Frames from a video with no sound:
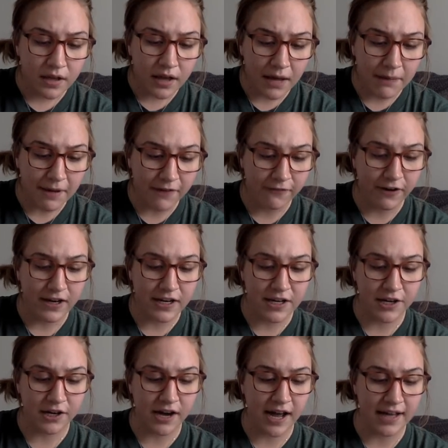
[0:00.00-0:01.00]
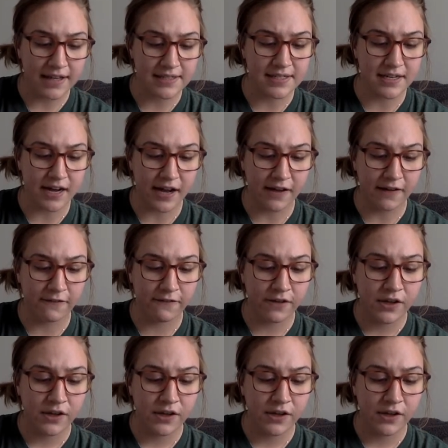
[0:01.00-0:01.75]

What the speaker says: and my friend here has a knife.